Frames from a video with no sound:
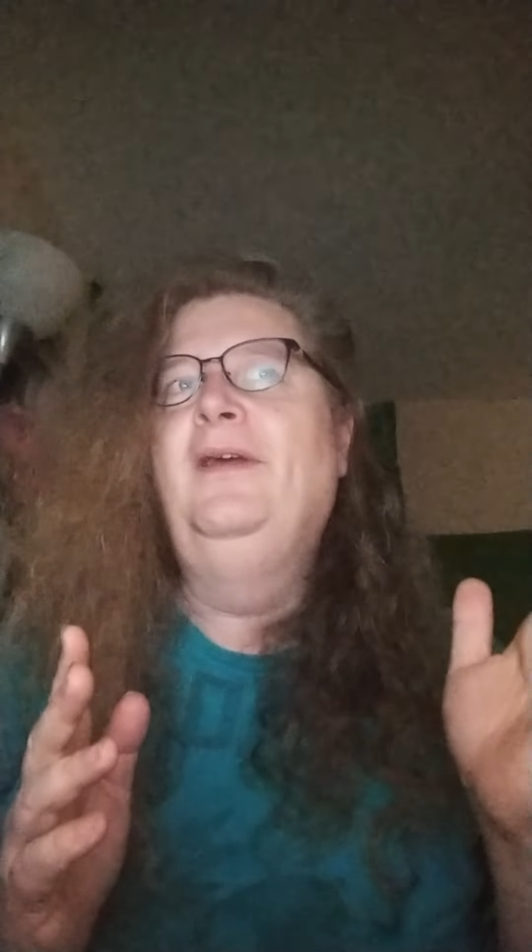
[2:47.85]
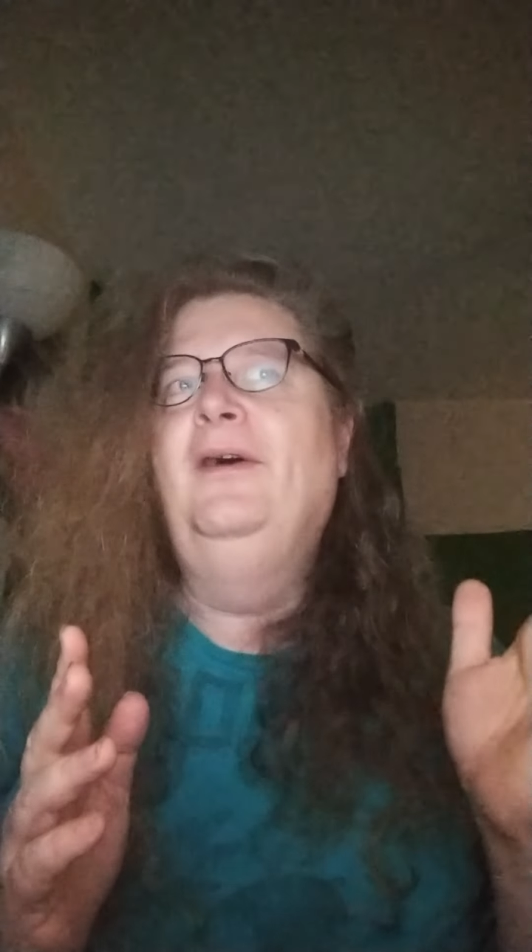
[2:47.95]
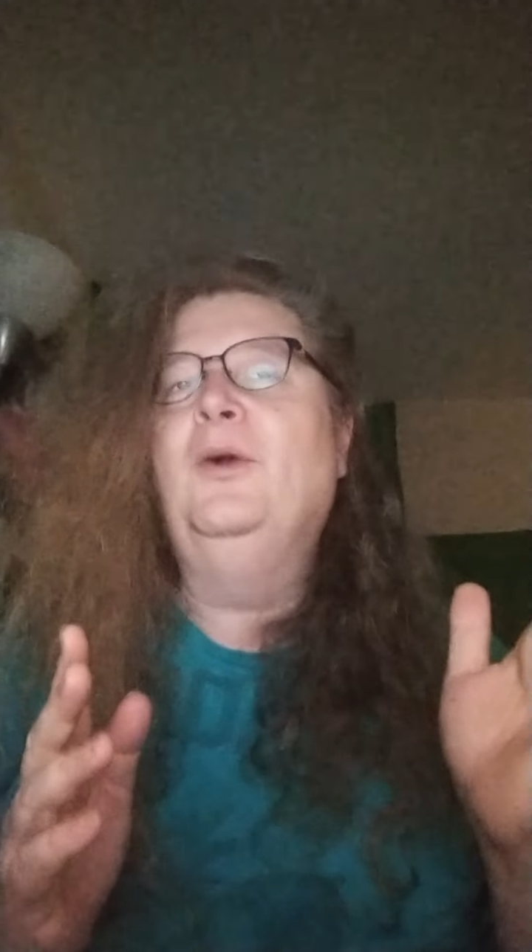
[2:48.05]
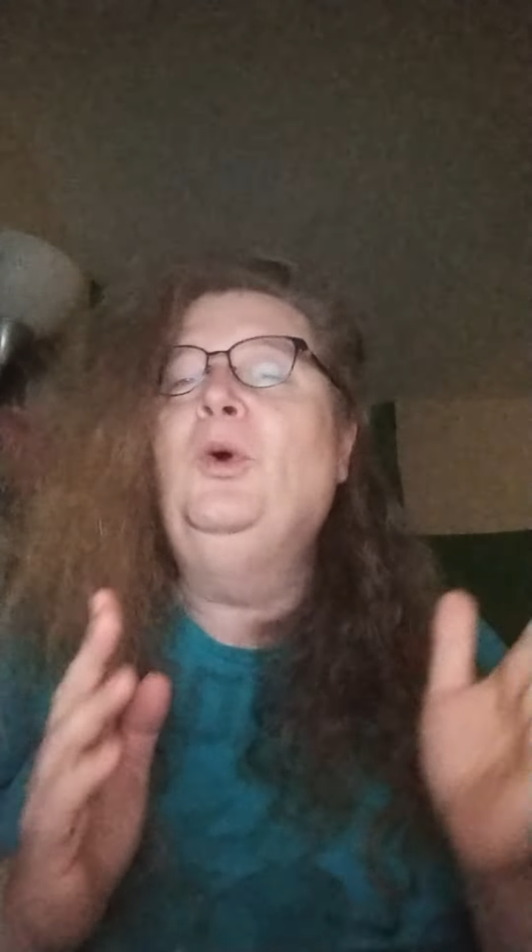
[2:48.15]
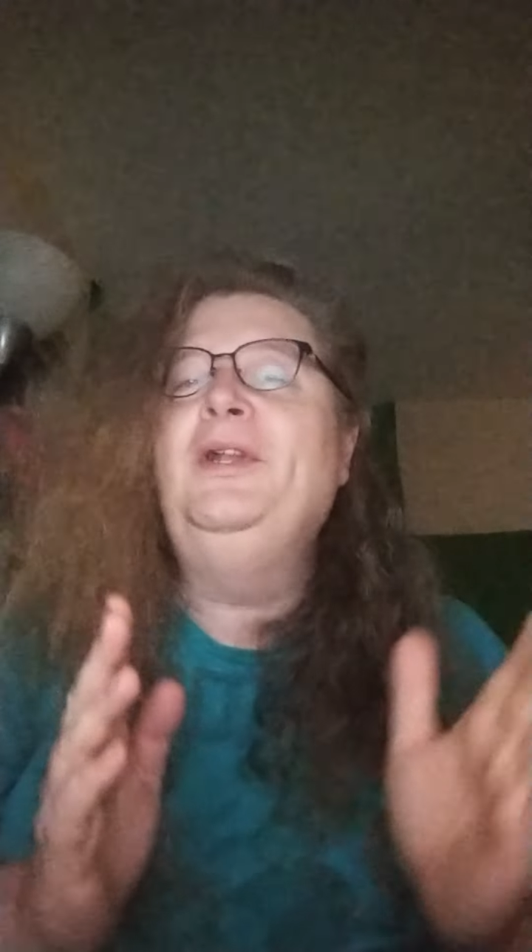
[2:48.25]

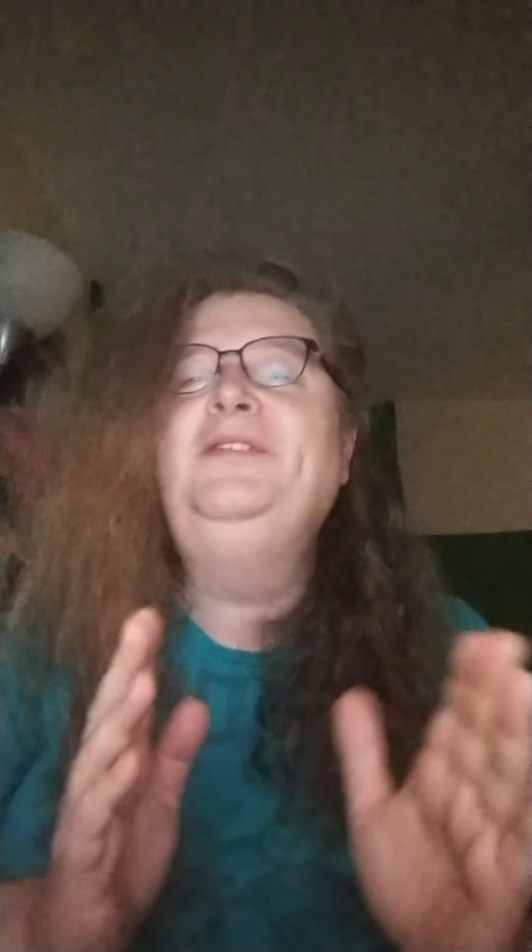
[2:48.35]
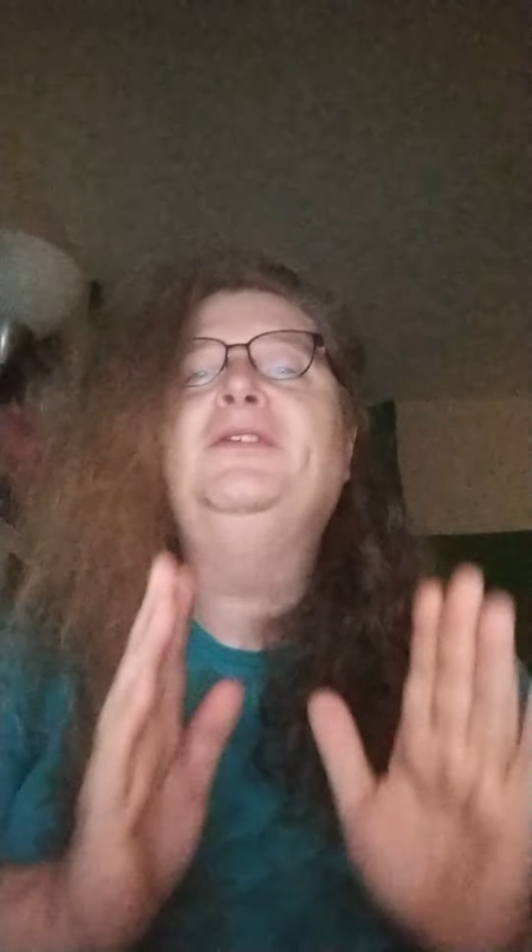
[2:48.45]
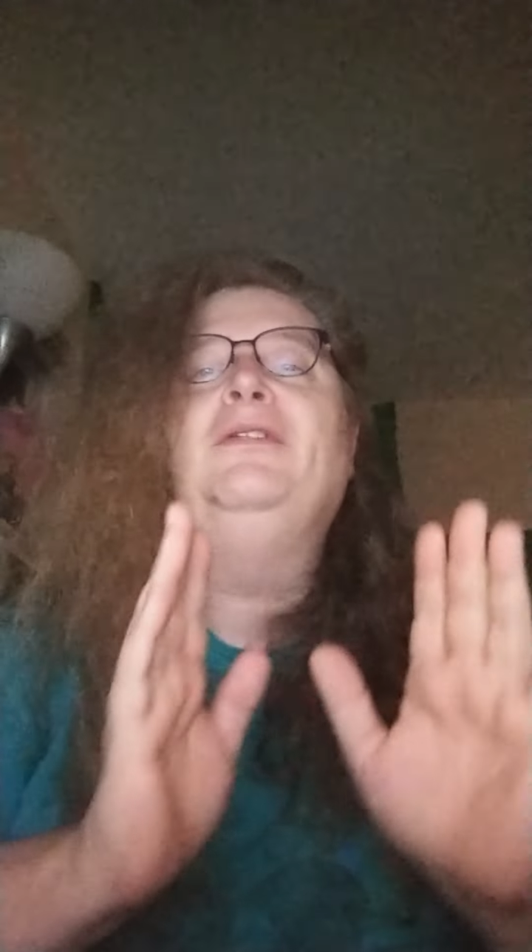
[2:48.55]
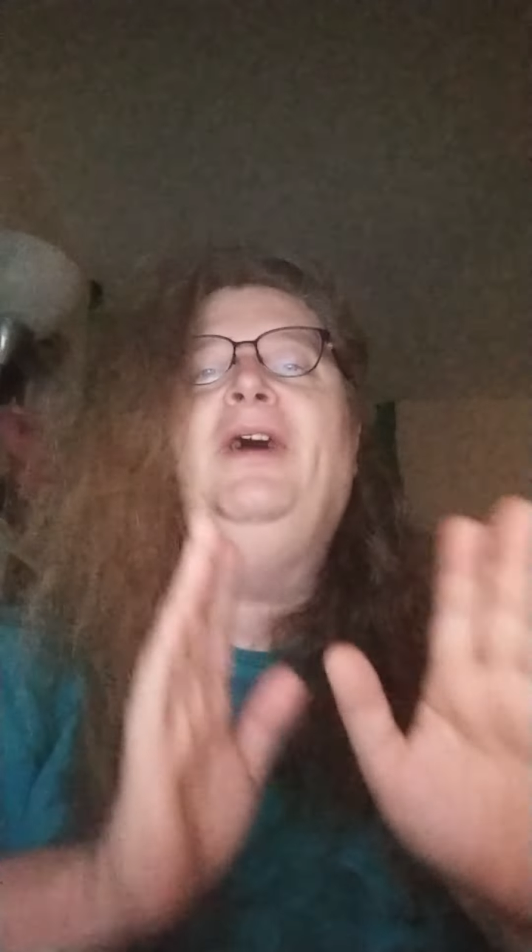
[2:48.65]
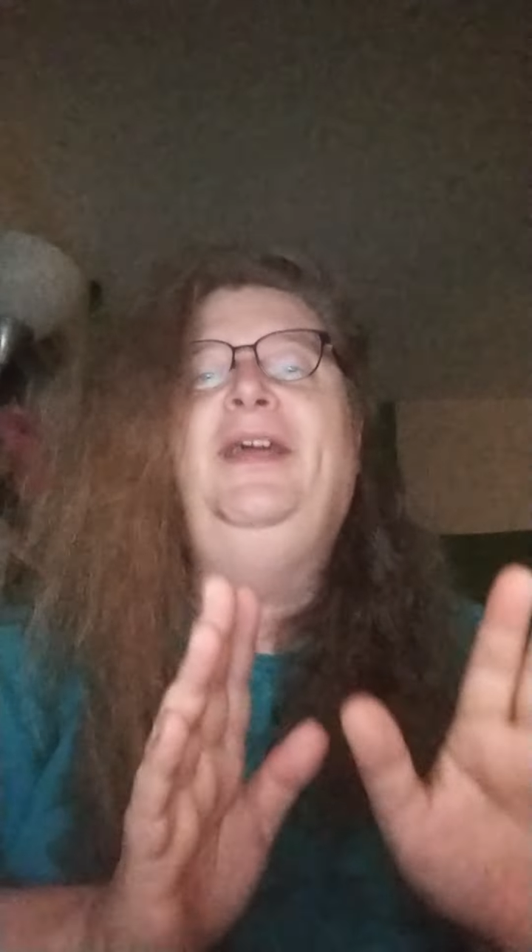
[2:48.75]
According to
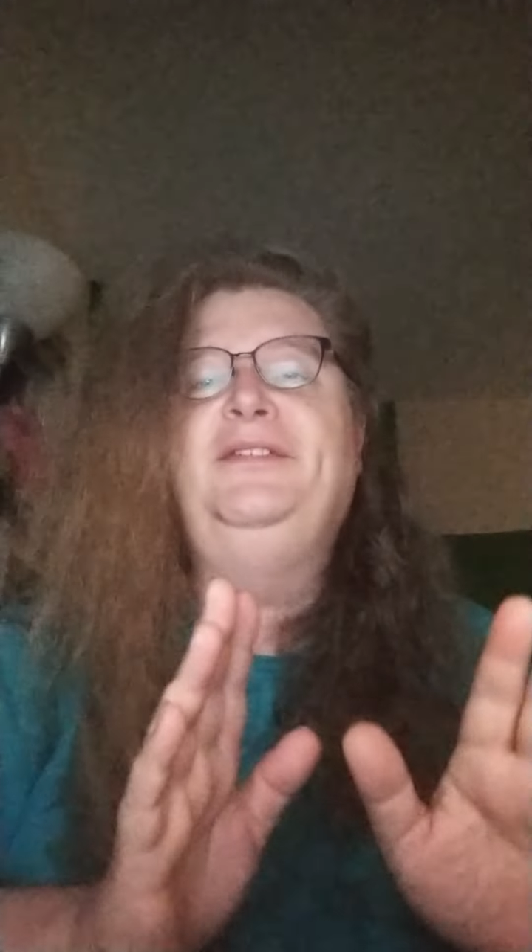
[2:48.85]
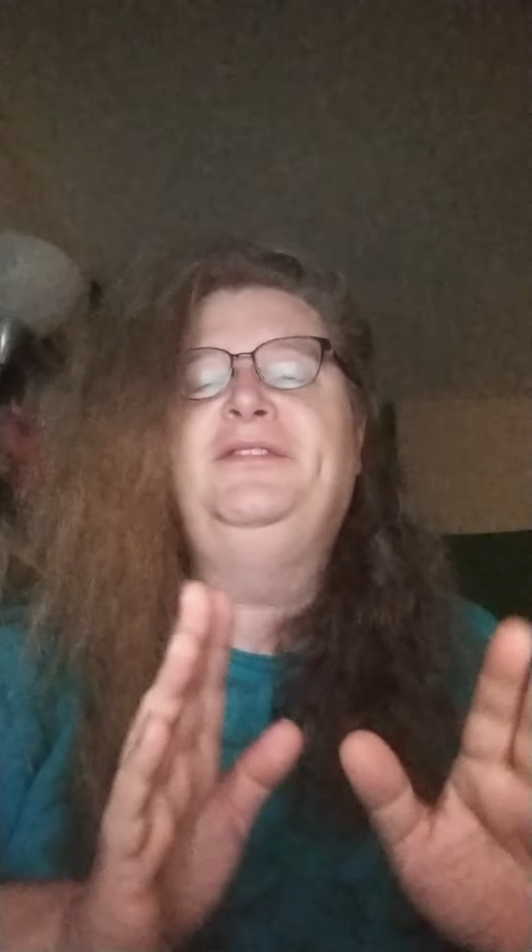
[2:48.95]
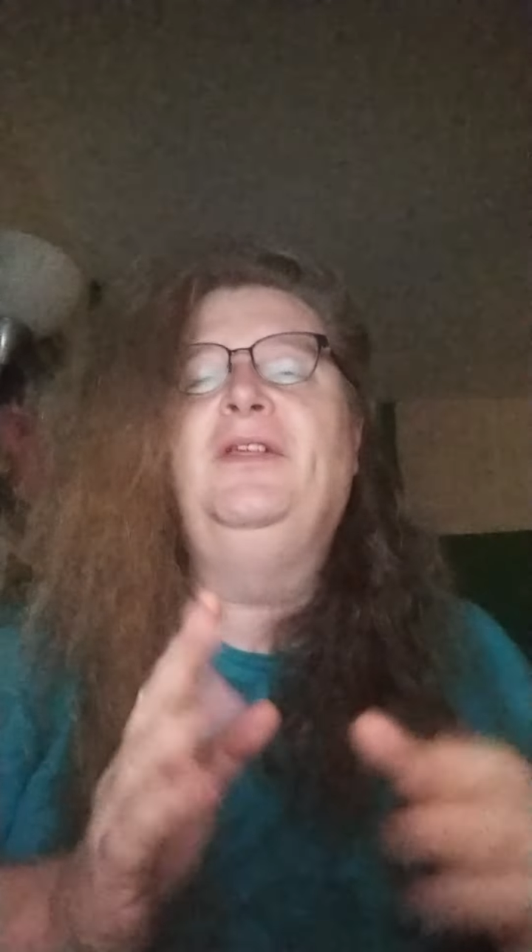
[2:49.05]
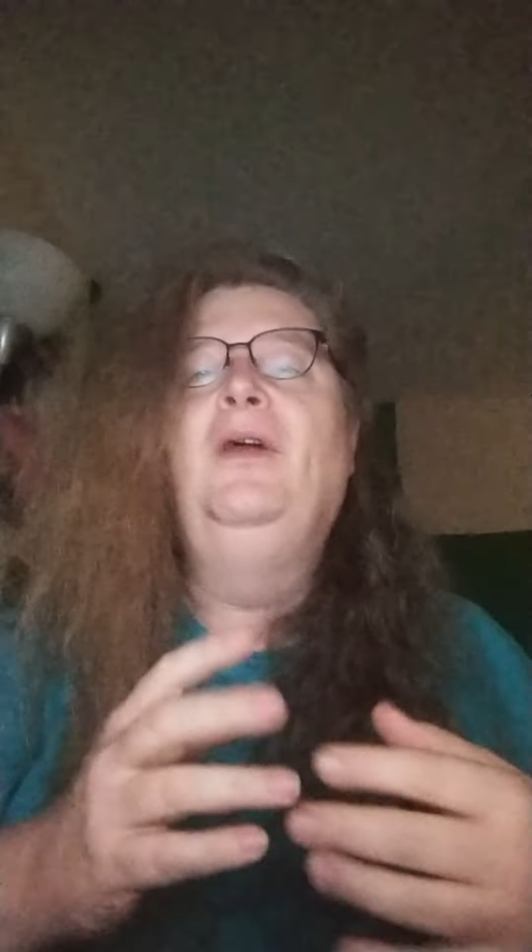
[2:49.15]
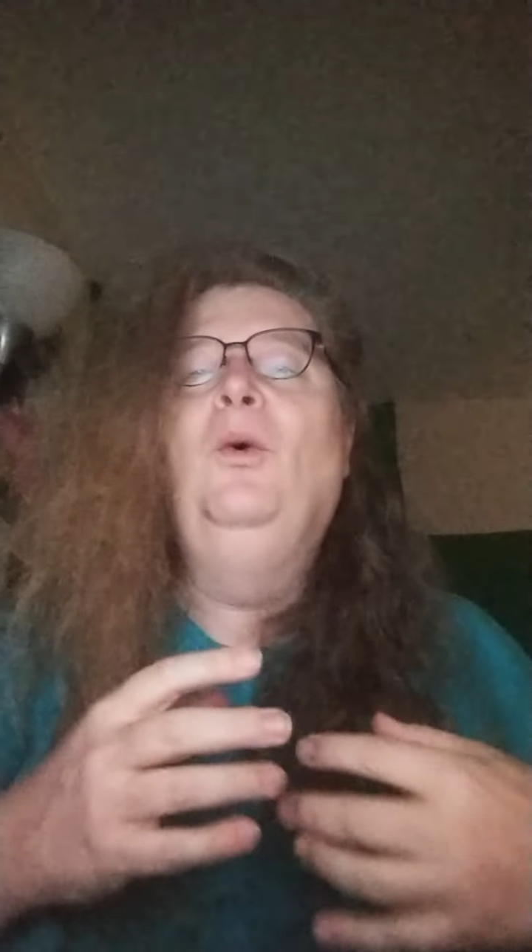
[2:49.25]
Christ,